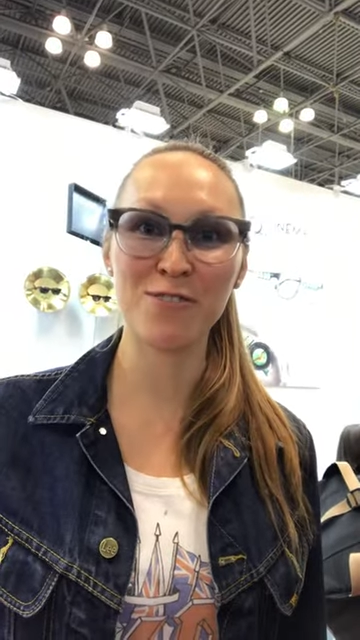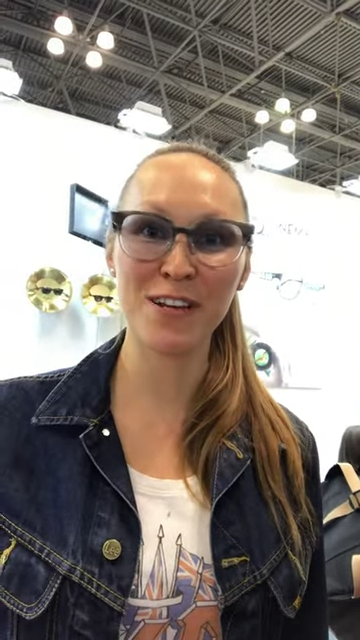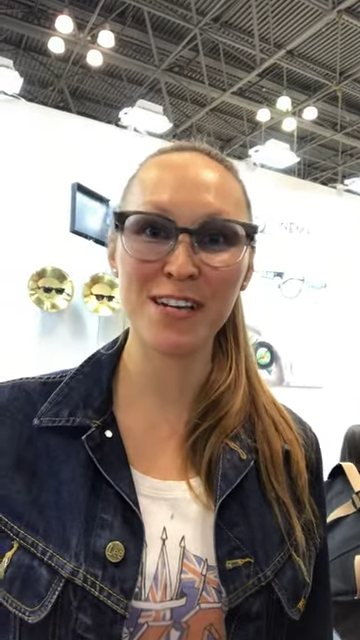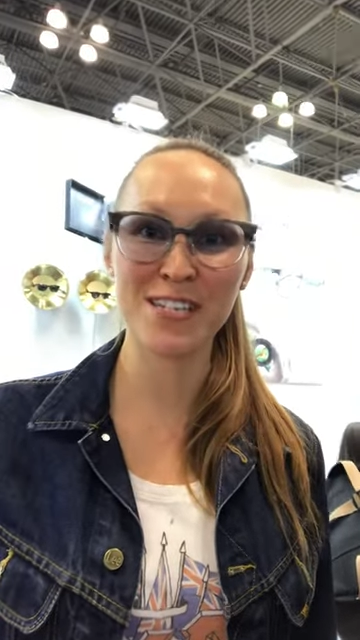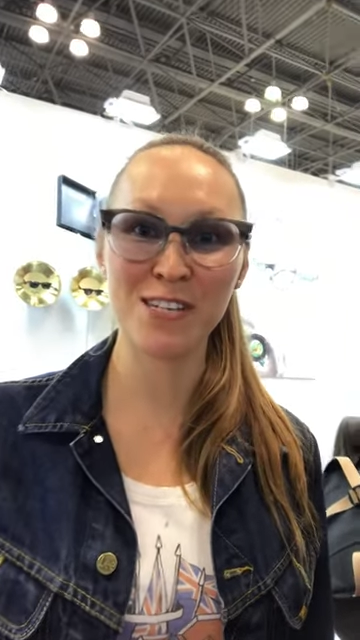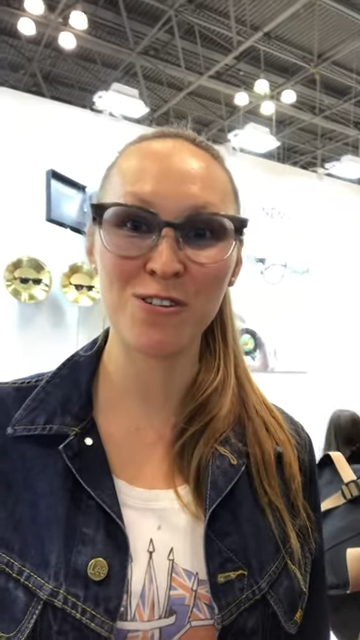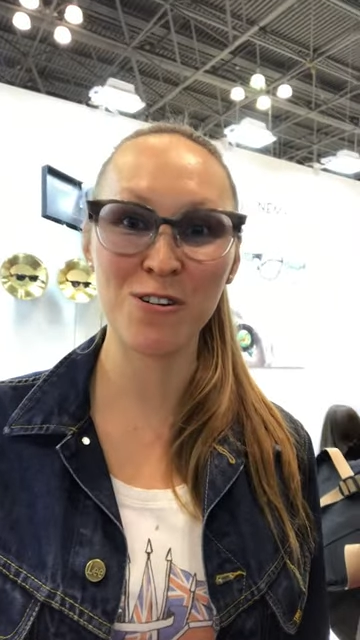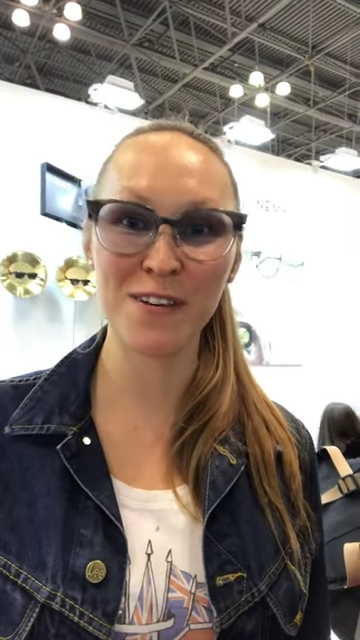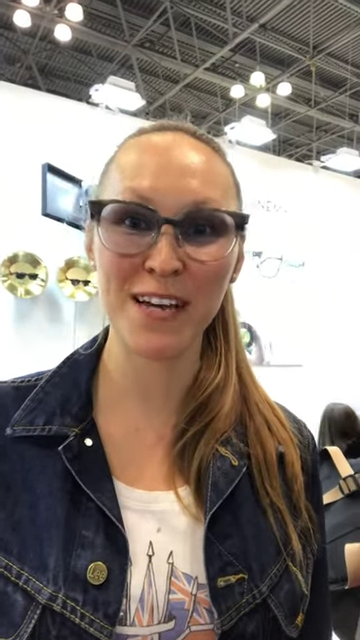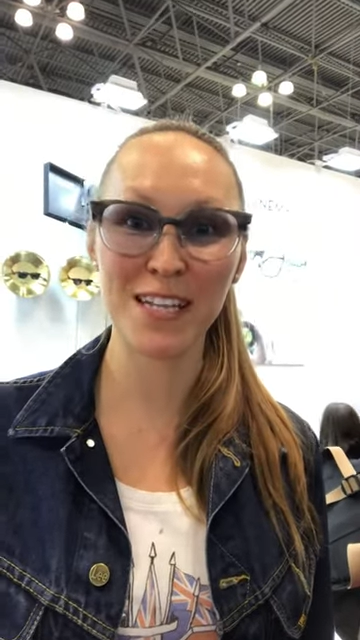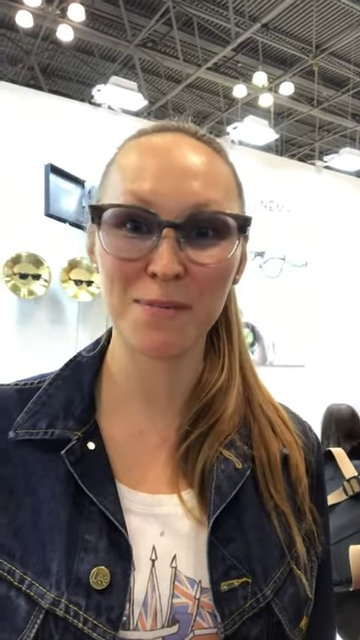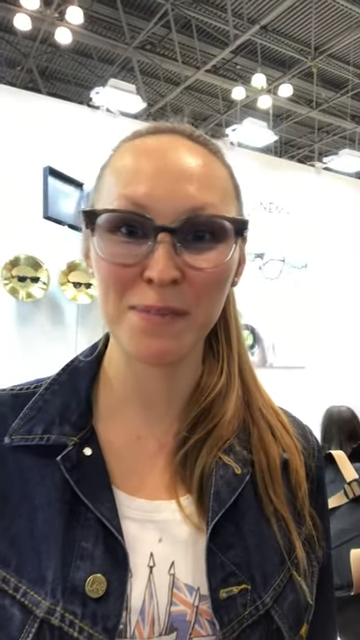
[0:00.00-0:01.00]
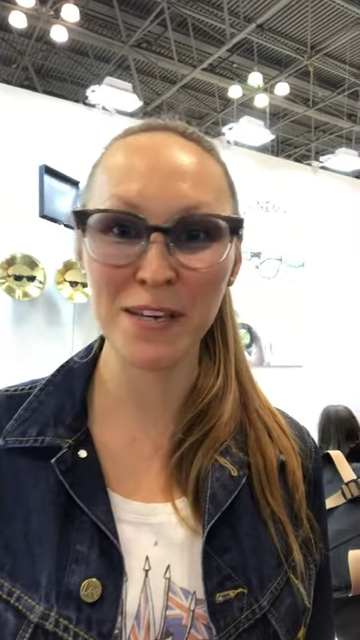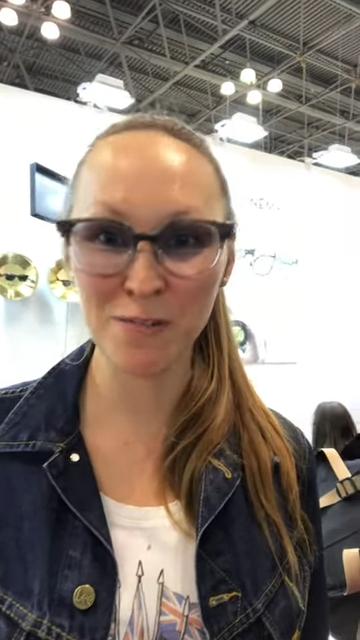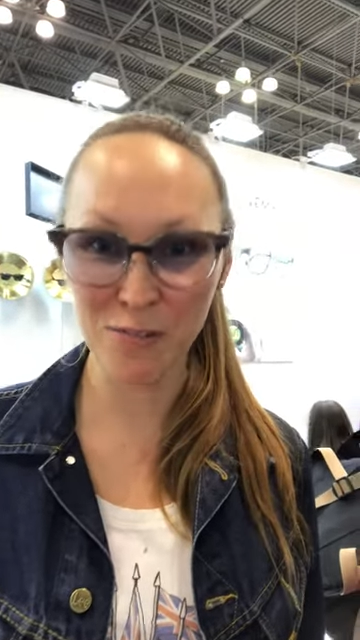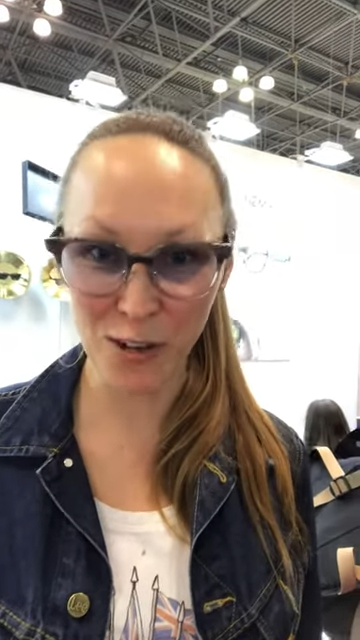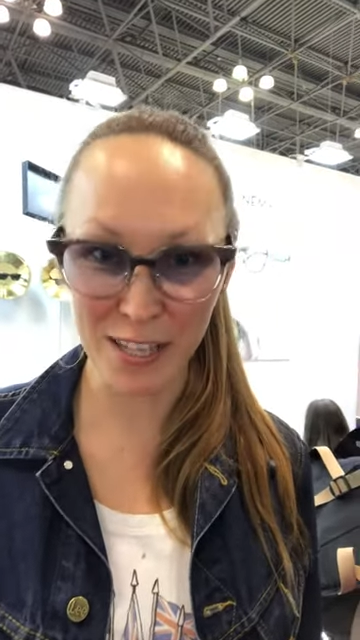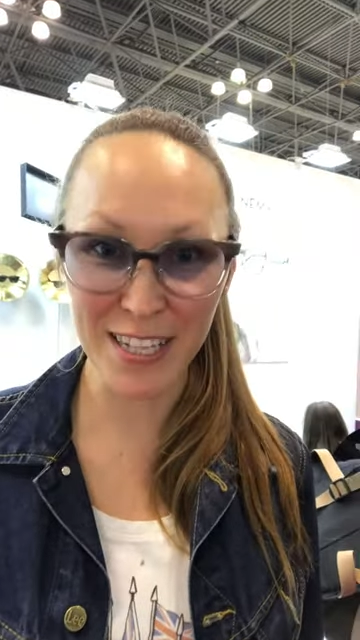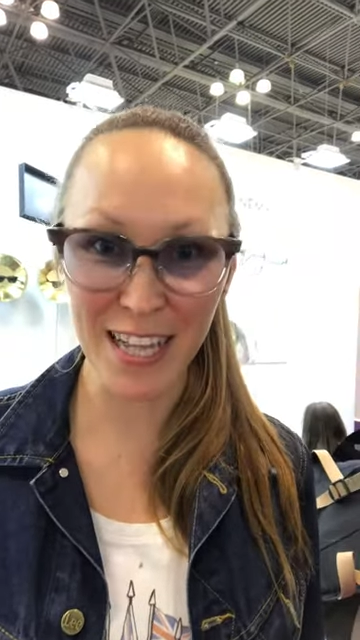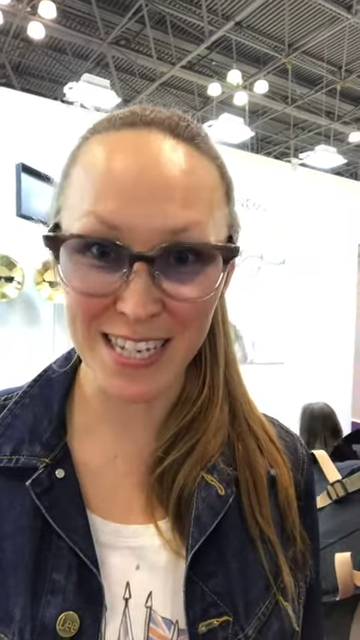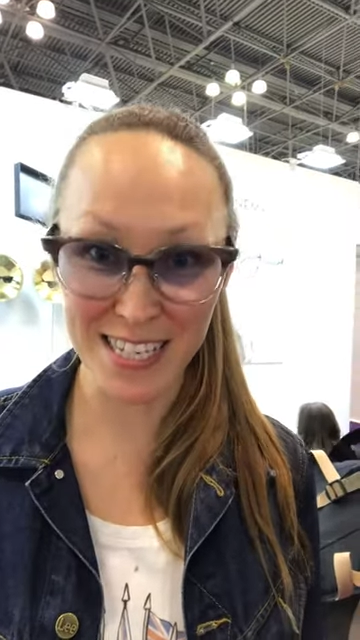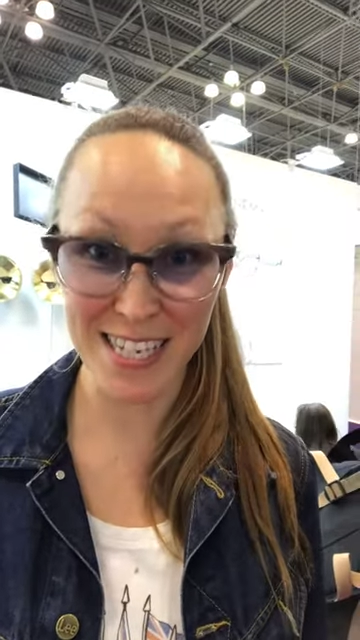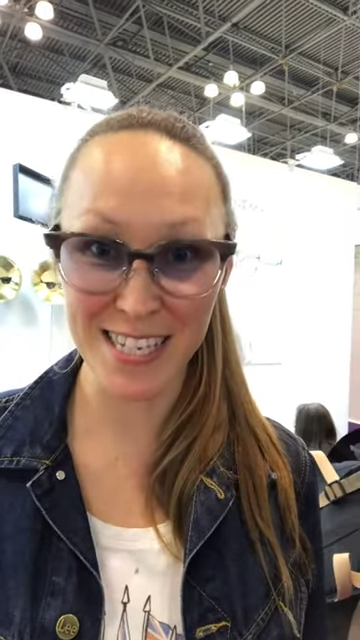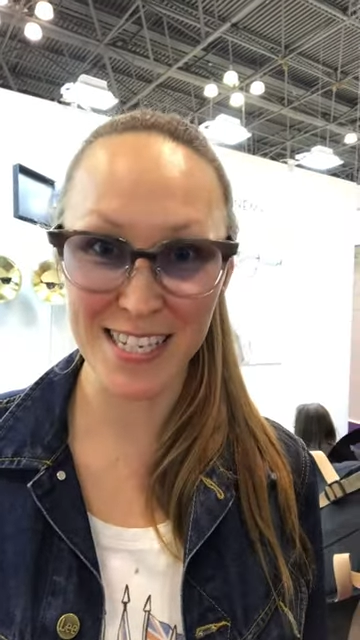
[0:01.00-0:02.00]
four years ago we had the Pink Floyd
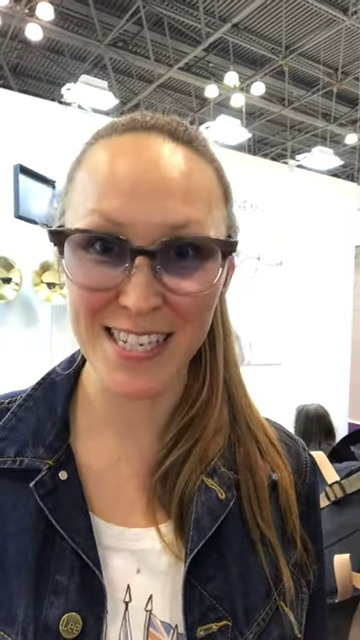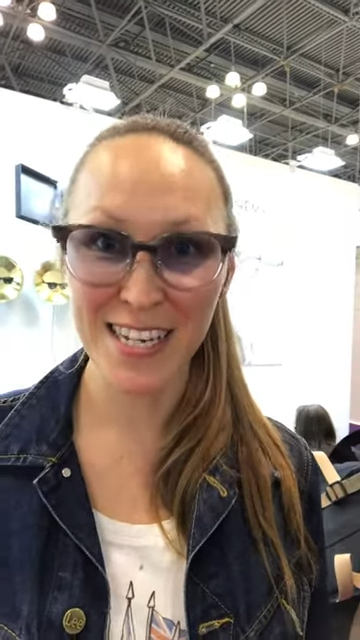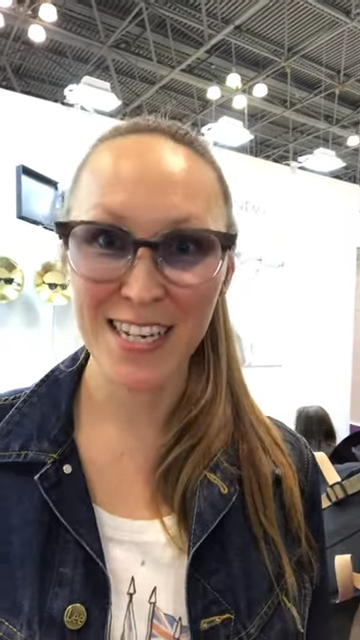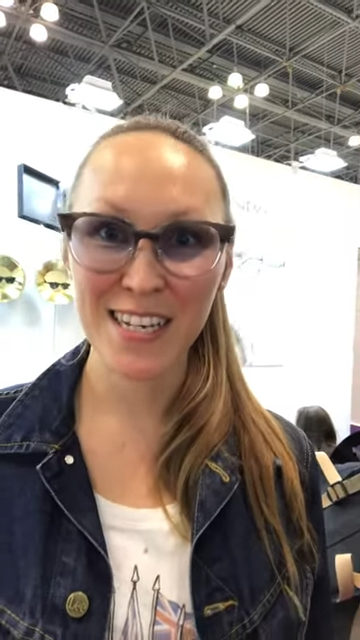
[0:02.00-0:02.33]
glasses.